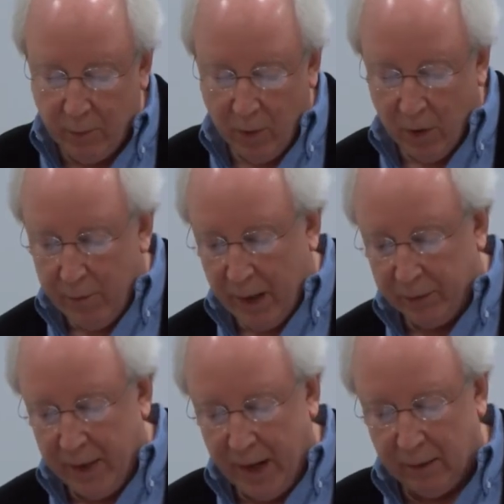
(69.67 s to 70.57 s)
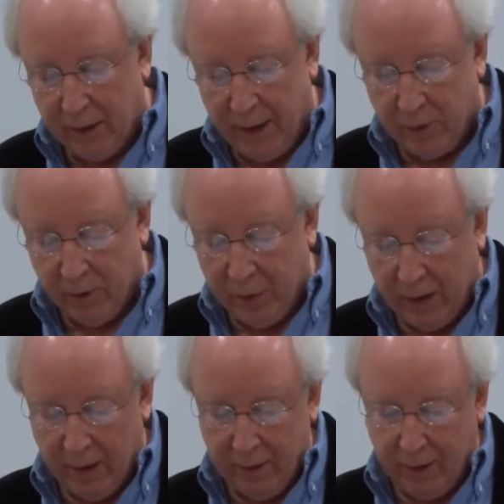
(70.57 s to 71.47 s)
more about that later, but
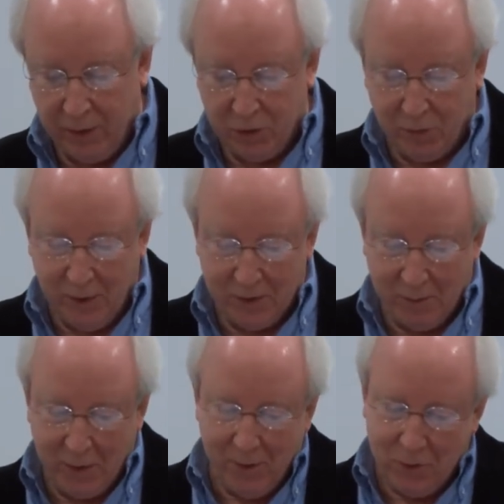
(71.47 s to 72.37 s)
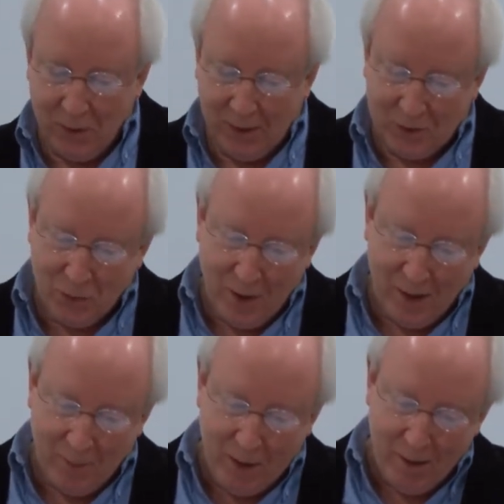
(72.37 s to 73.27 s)
I think I should read some poetry. That's
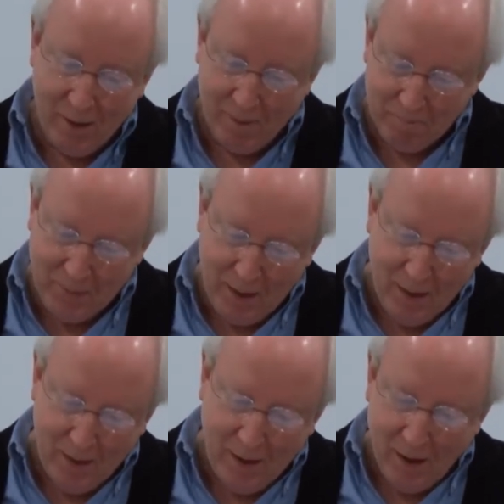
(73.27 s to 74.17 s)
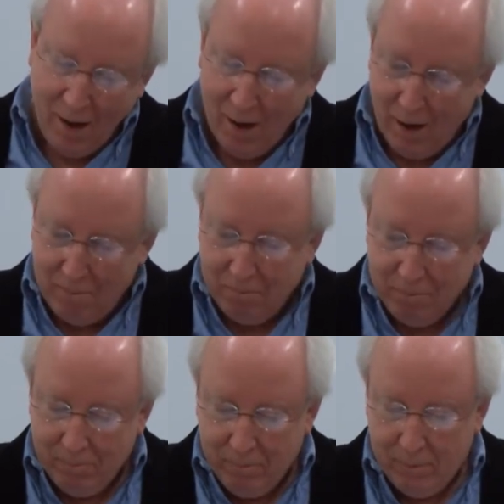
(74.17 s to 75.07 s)
why I'm here. Um,
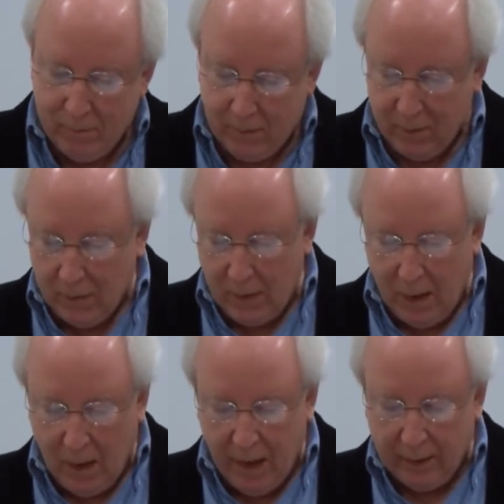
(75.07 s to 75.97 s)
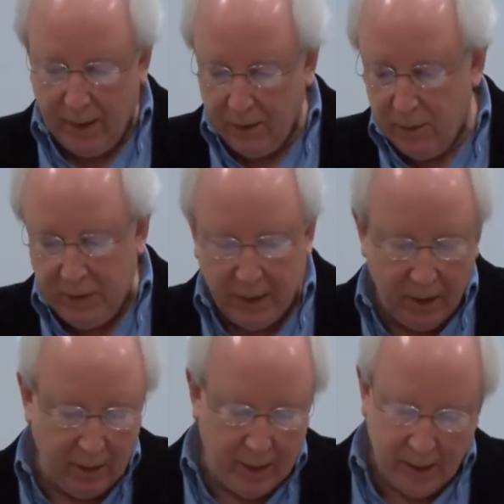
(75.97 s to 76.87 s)
I'd like to
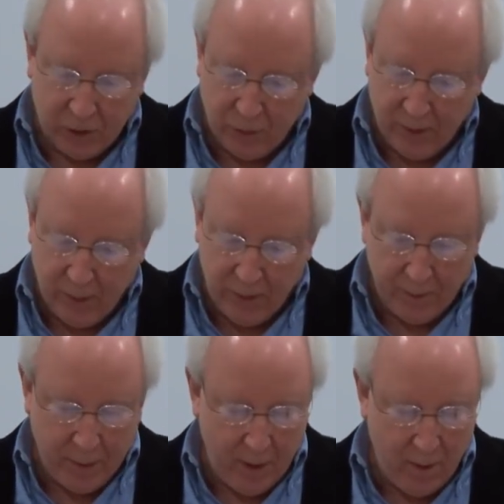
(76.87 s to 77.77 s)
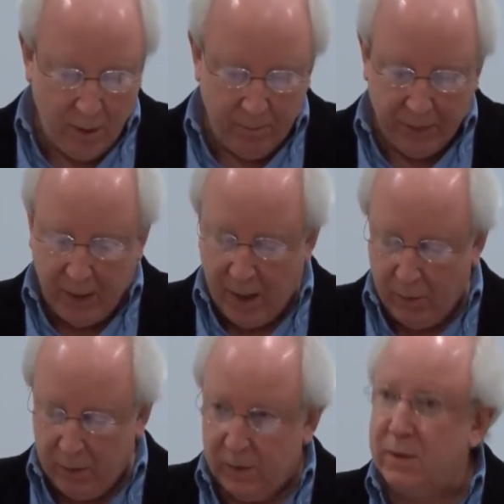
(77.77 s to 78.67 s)
begin, actually, with a poem
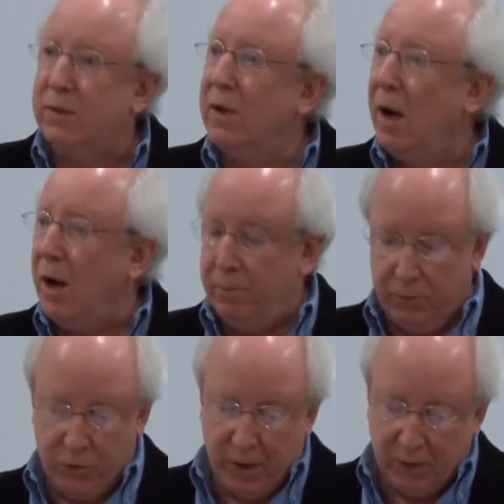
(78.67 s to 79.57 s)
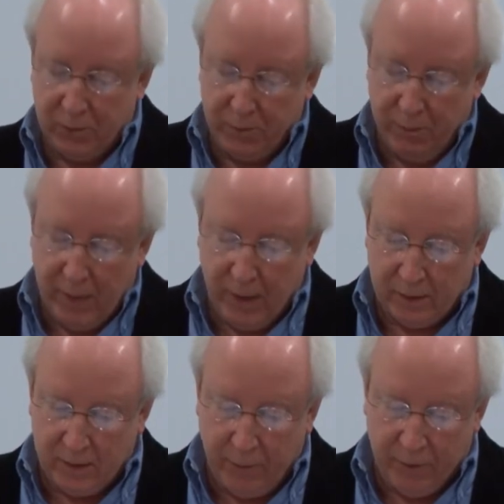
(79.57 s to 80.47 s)
that was um, just
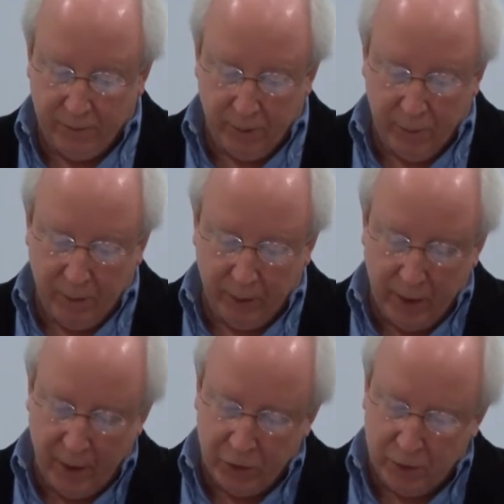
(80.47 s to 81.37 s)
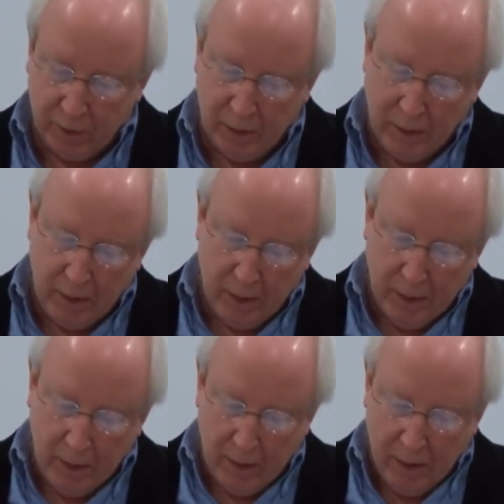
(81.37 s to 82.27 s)
accepted for publication
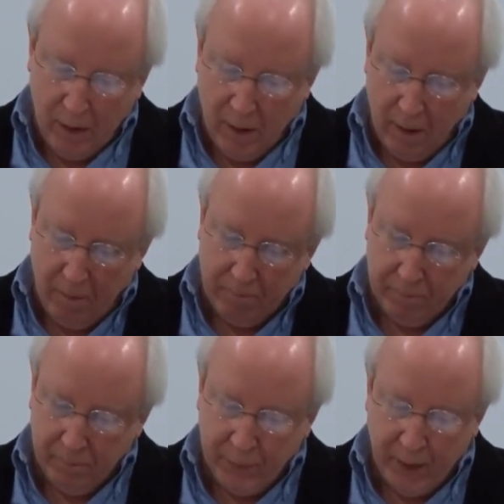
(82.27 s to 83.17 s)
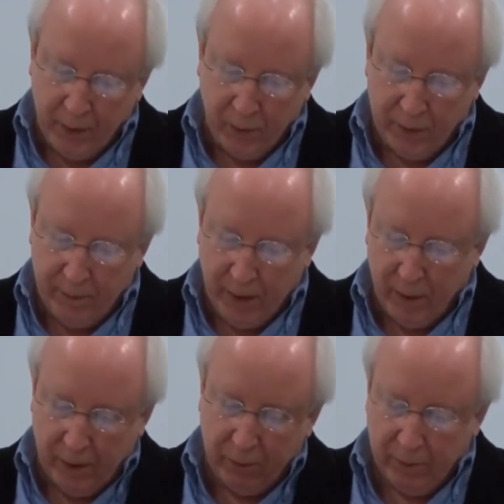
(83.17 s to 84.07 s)
um, by North
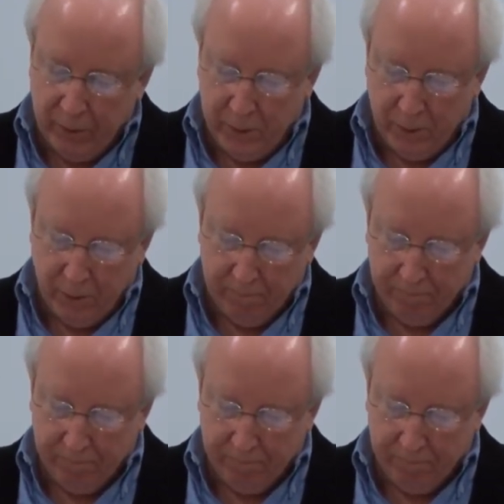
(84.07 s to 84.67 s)
American Review,